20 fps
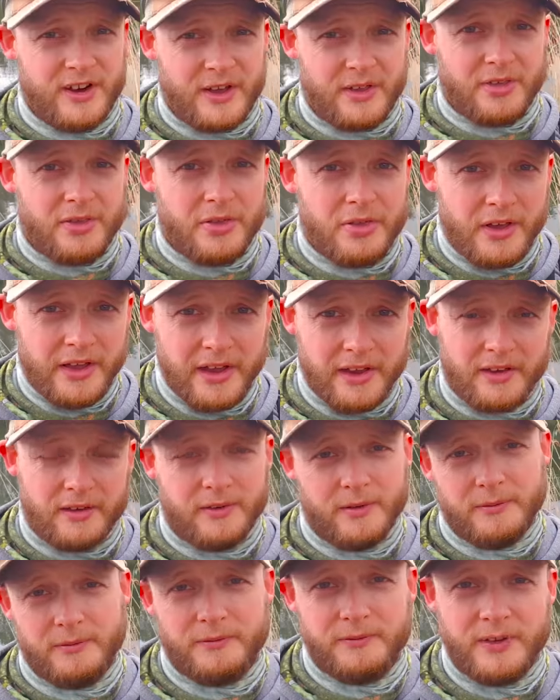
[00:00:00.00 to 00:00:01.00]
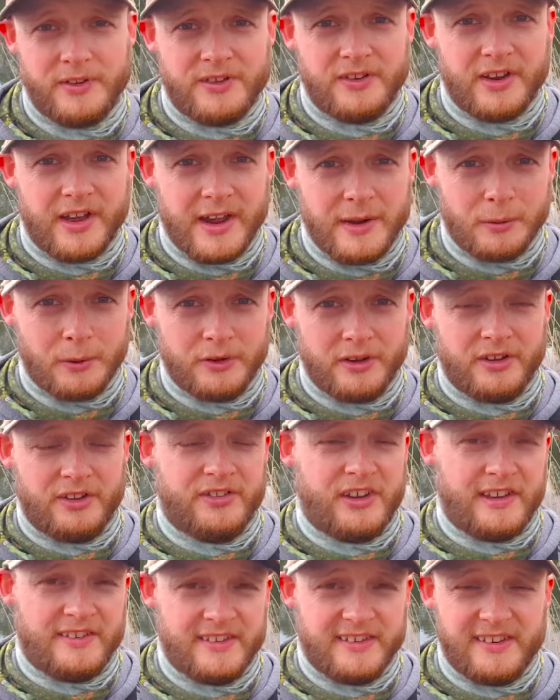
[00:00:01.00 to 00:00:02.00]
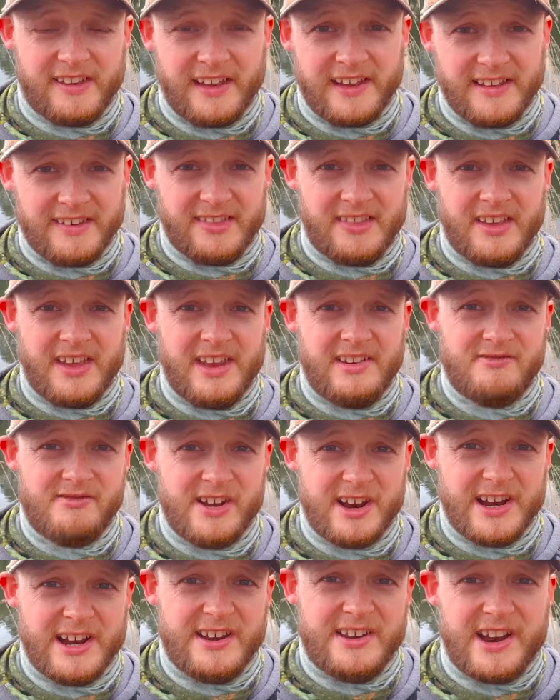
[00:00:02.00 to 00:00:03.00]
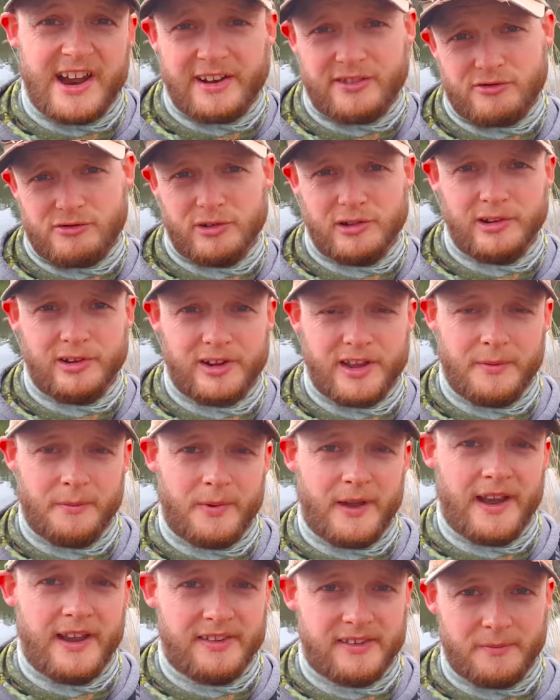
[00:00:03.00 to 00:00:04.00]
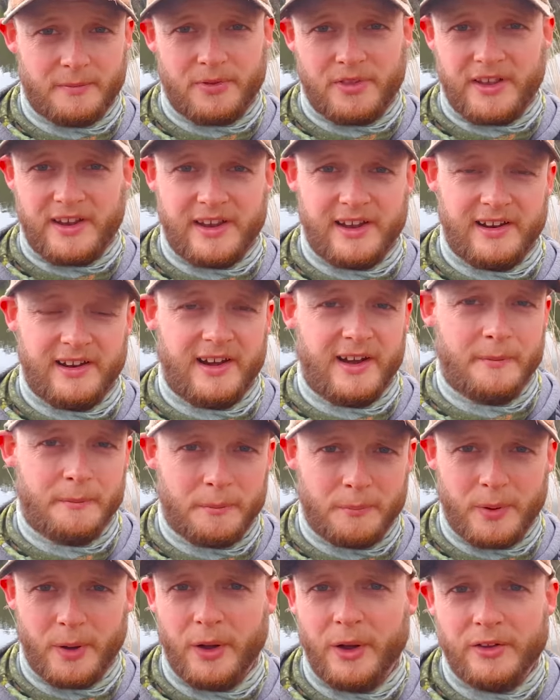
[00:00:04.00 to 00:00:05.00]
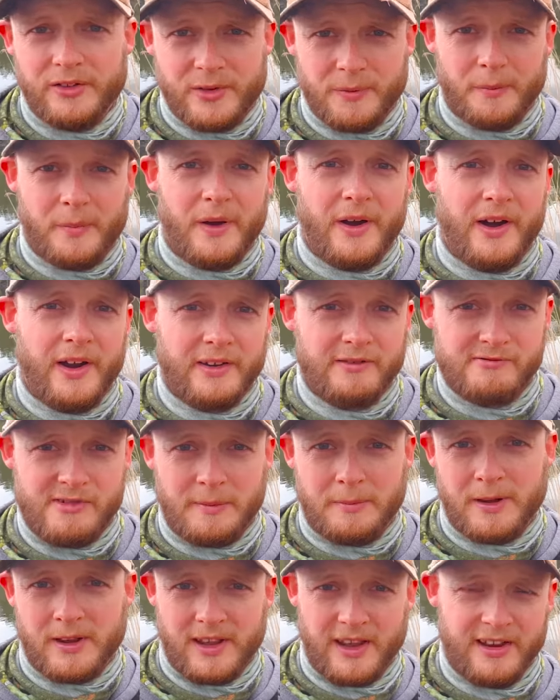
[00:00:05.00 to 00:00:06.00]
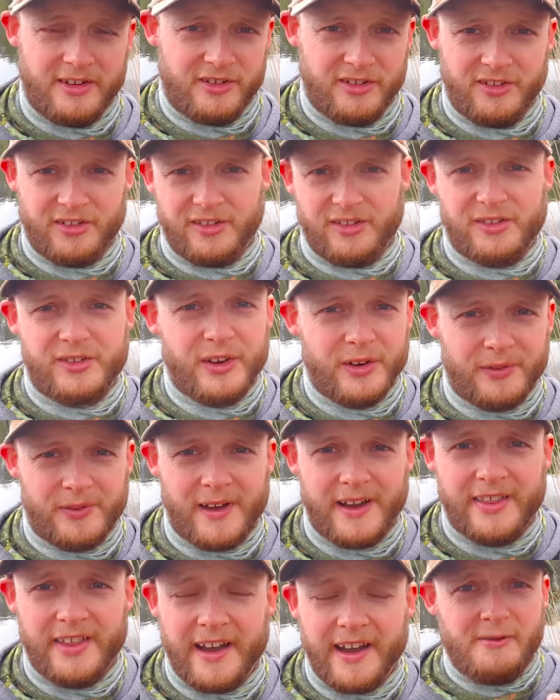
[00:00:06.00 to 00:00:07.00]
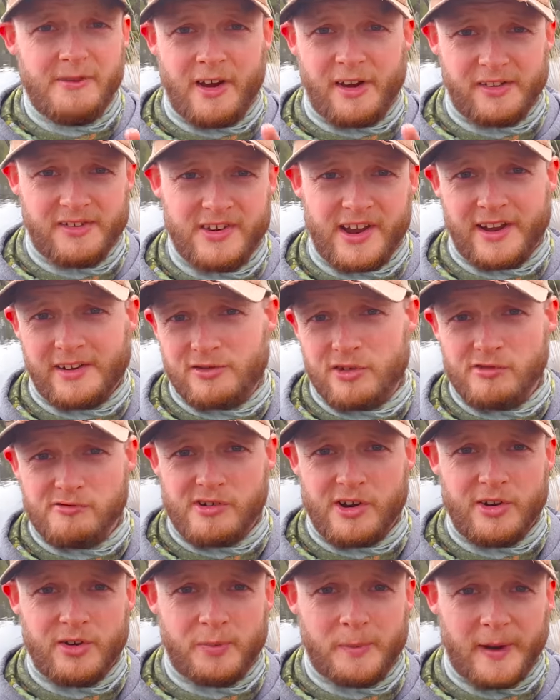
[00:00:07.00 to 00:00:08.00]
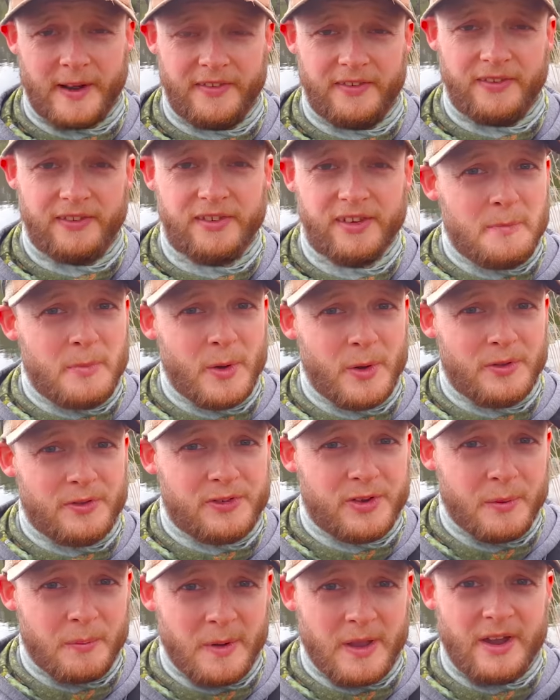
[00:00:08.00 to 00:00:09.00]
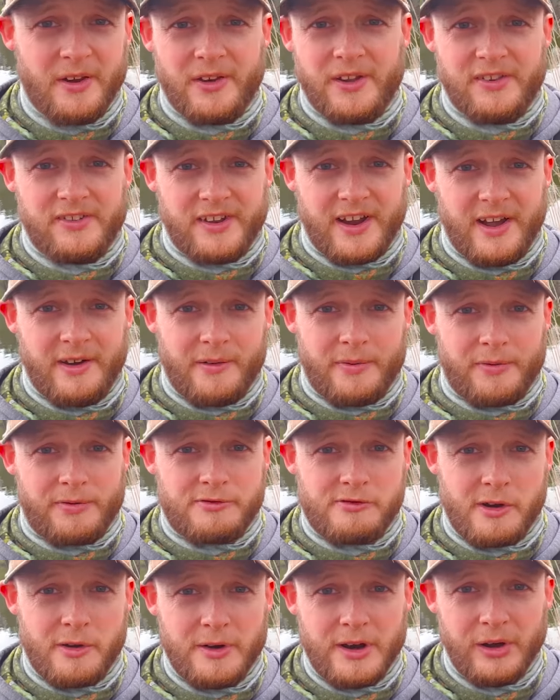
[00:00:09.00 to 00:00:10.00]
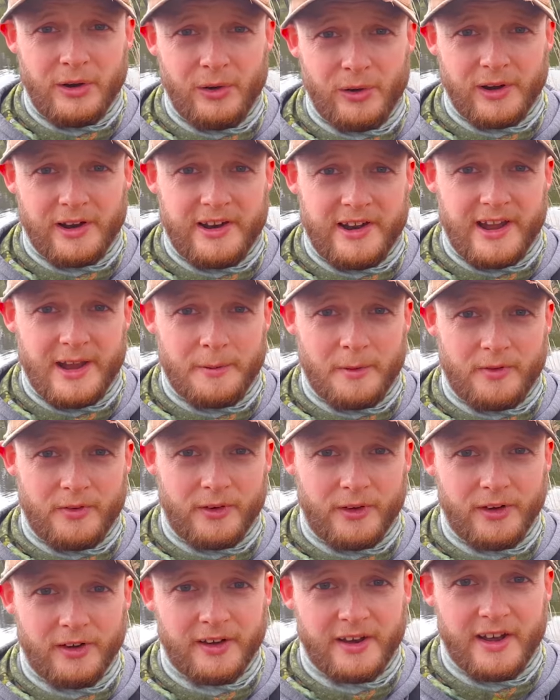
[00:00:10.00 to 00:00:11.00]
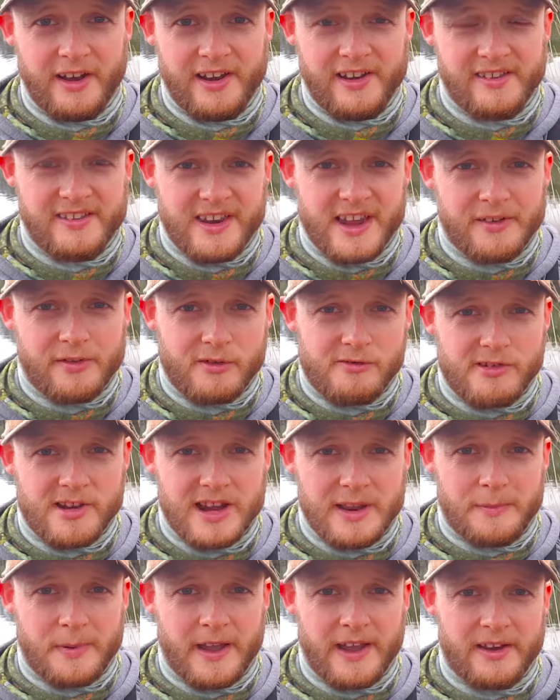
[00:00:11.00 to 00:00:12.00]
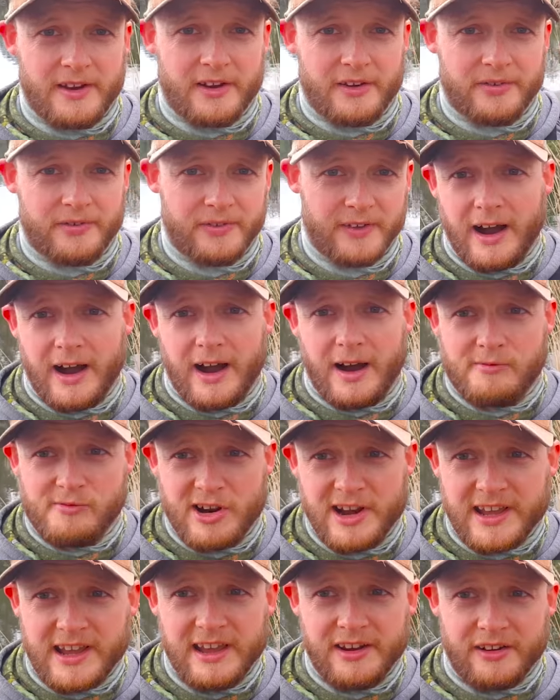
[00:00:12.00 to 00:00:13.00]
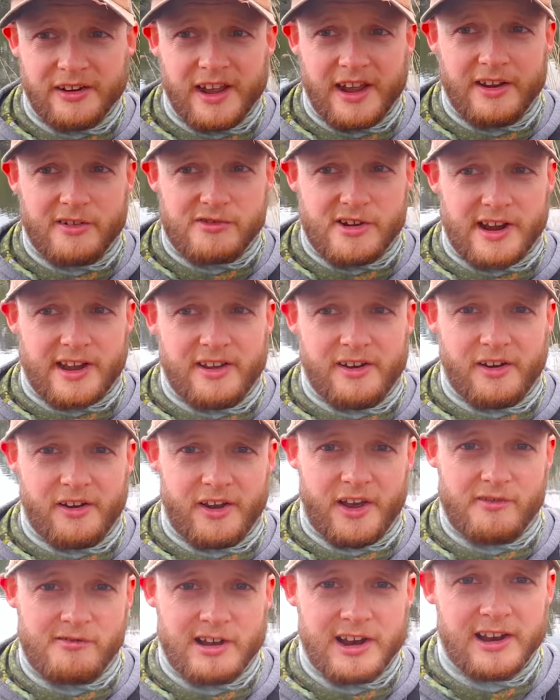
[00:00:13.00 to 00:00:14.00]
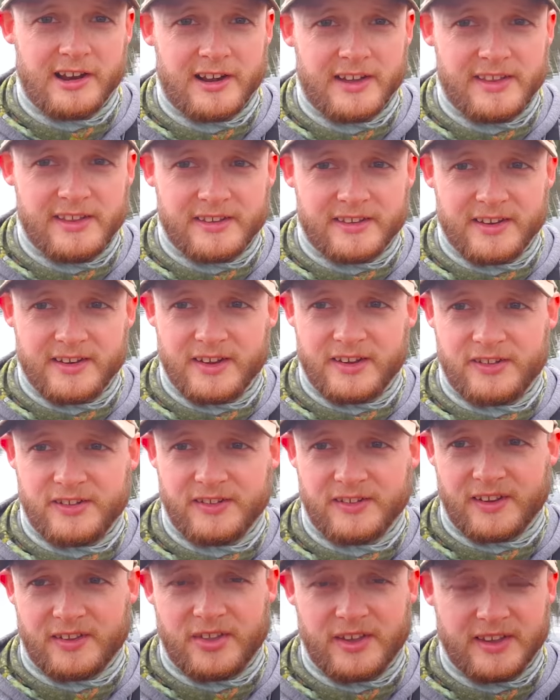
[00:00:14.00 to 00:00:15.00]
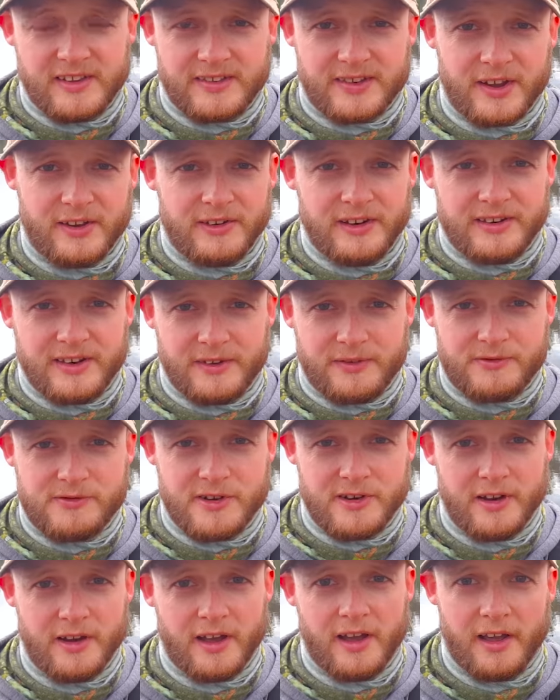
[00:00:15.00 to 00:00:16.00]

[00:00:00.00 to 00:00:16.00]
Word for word: I think for today will necessitate the really natural looking baits. I'm thinking like perch and pike replications and stuff like that. Nice natural roach patterns. But to be honest, I've thrown it all in here before and it's never really paid off. I'm really keen on getting cracking on. I really like these conditions. I think it's totally different.